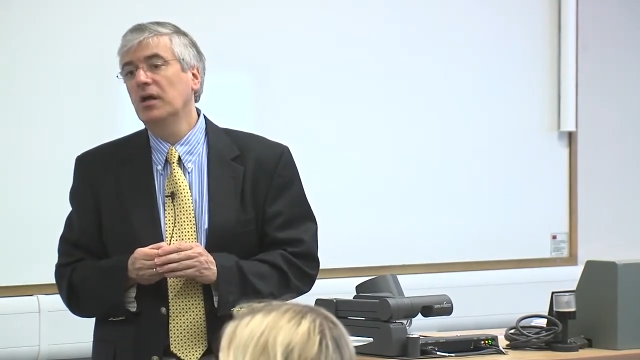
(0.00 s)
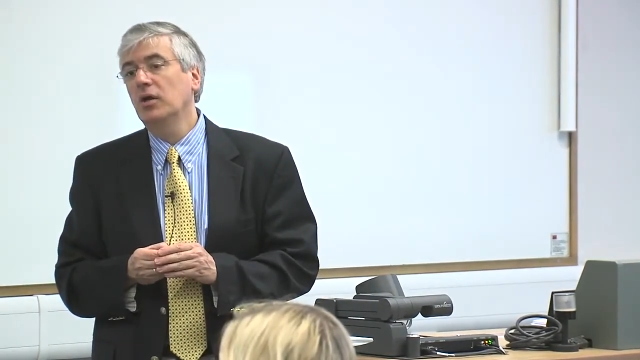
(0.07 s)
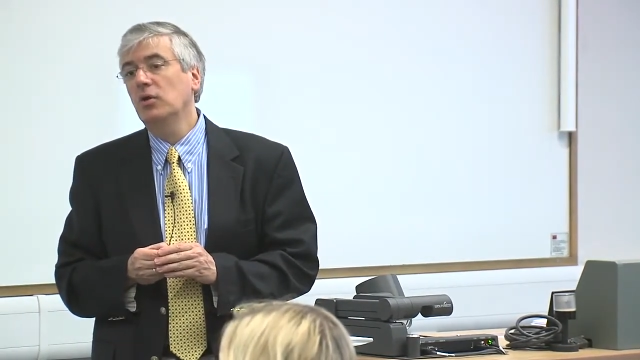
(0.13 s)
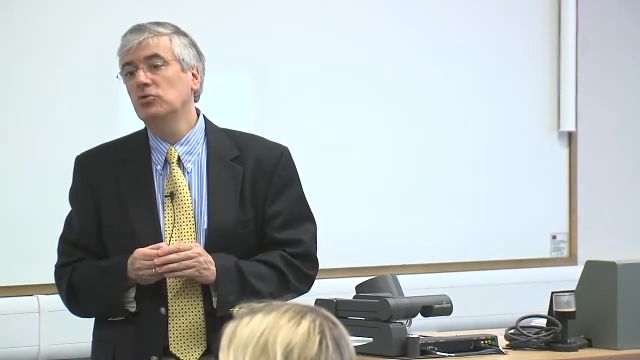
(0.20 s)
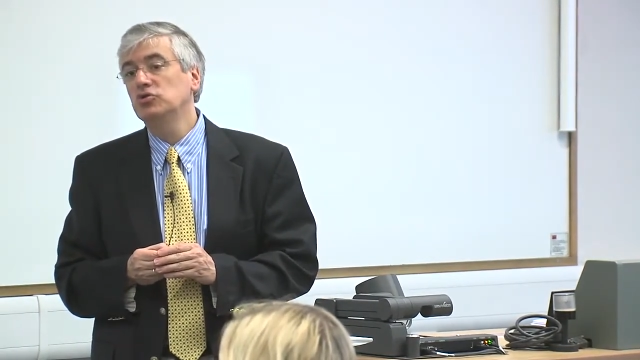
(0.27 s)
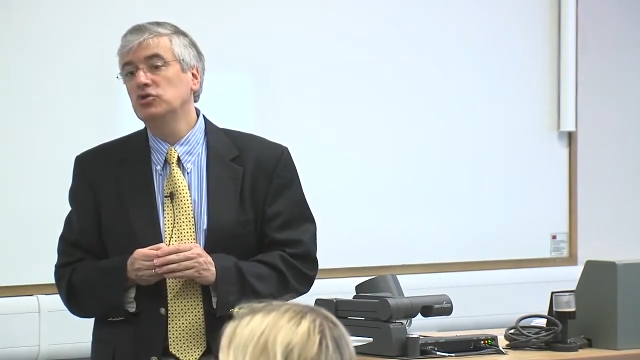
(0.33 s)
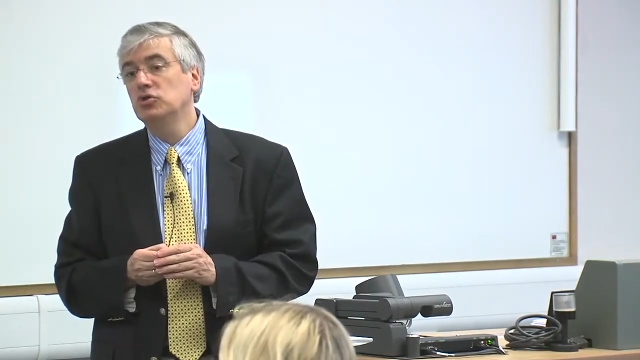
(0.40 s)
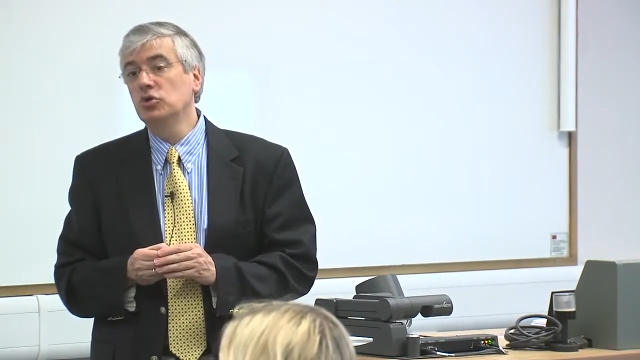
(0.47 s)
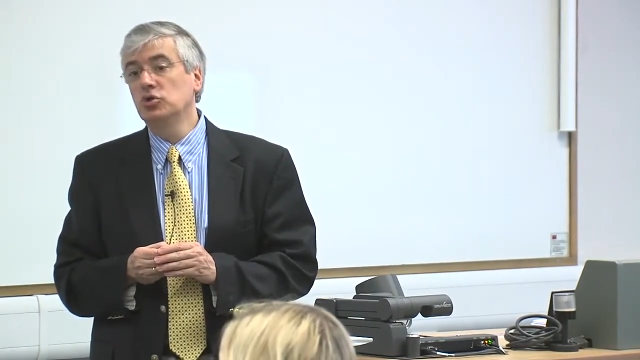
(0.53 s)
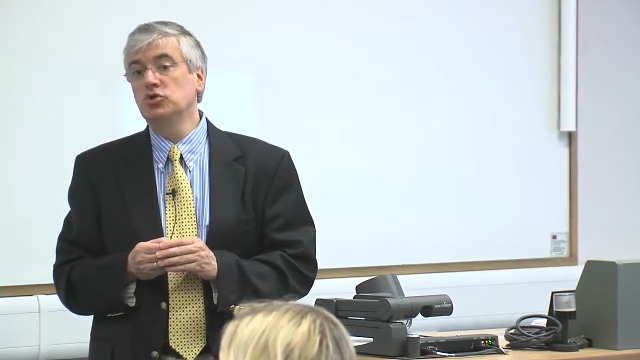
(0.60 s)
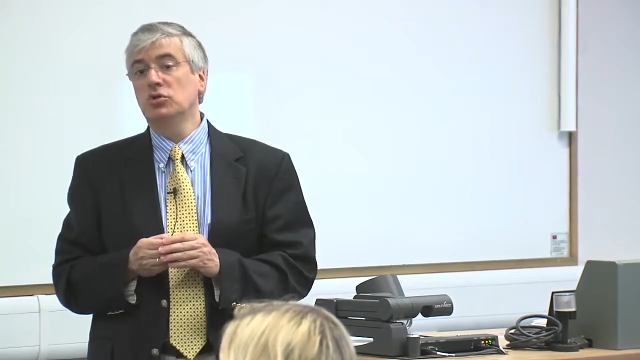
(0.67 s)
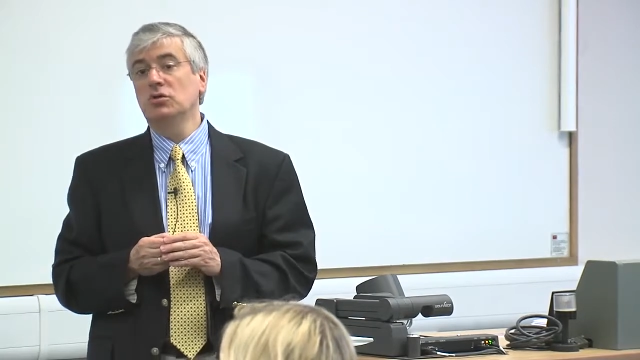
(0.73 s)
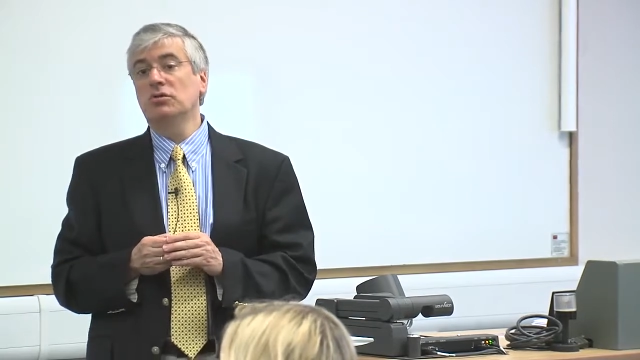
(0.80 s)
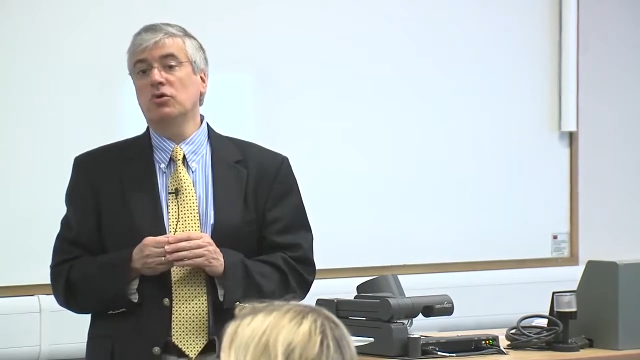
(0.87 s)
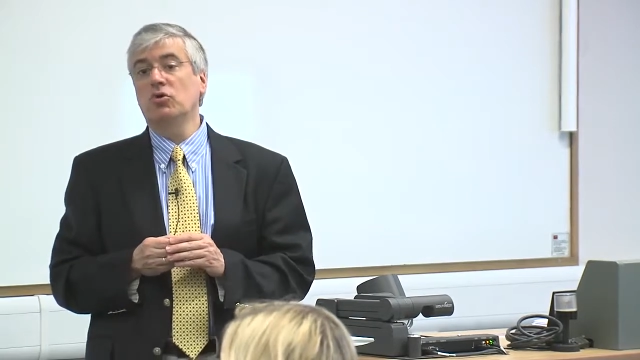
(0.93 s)

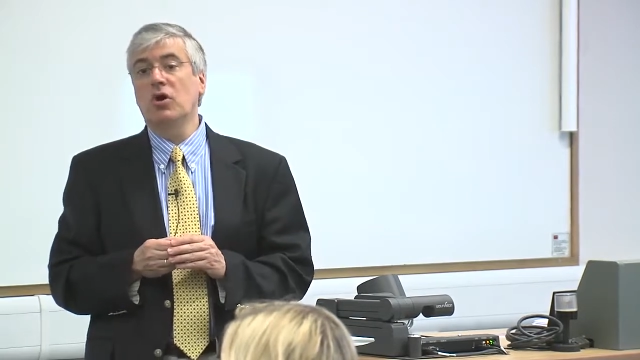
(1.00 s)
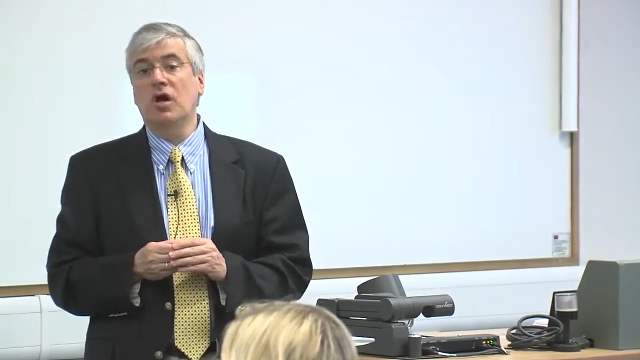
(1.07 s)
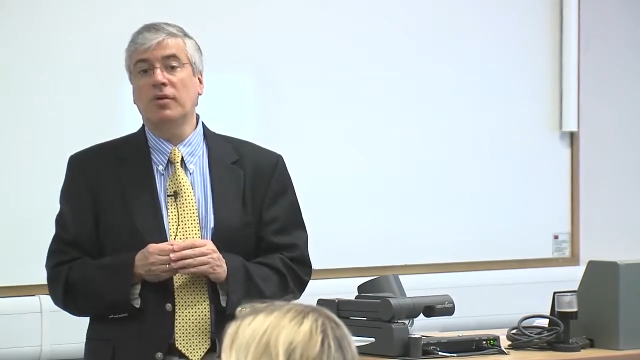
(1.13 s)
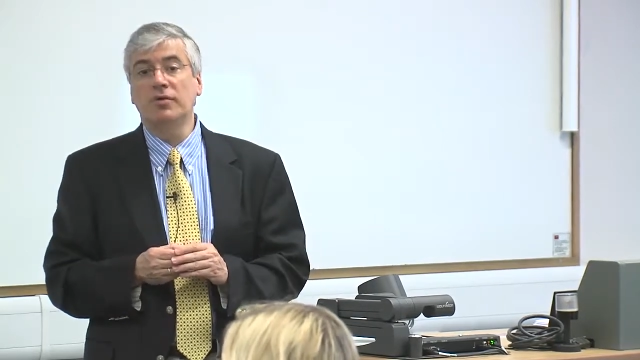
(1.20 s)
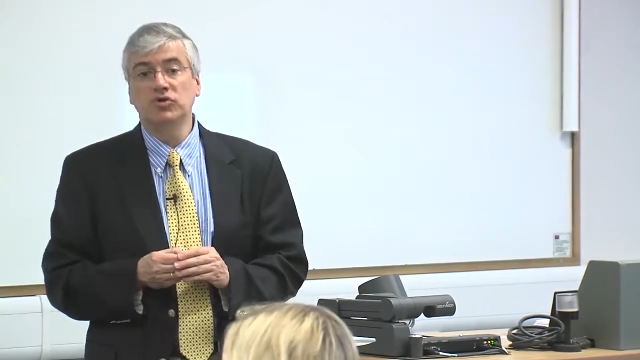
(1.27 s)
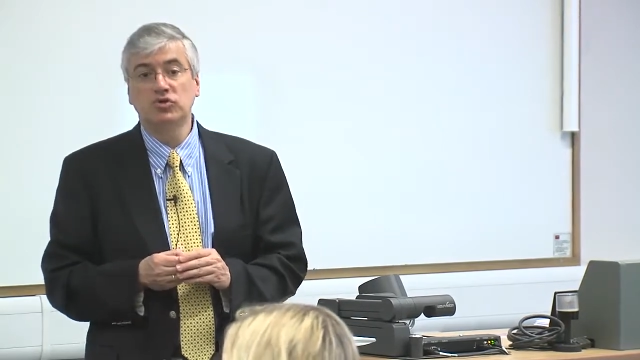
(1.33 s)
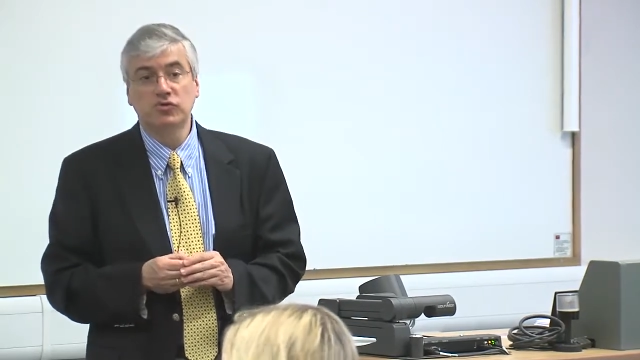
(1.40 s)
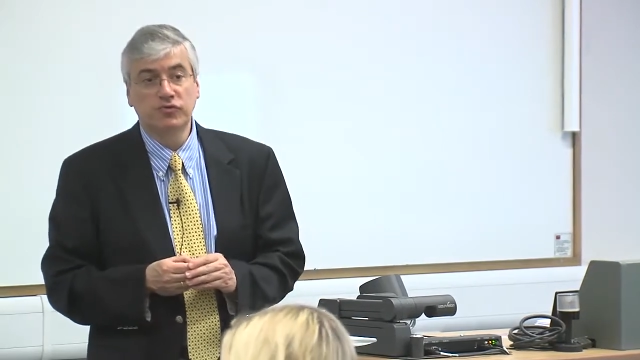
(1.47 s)
constitutional requirements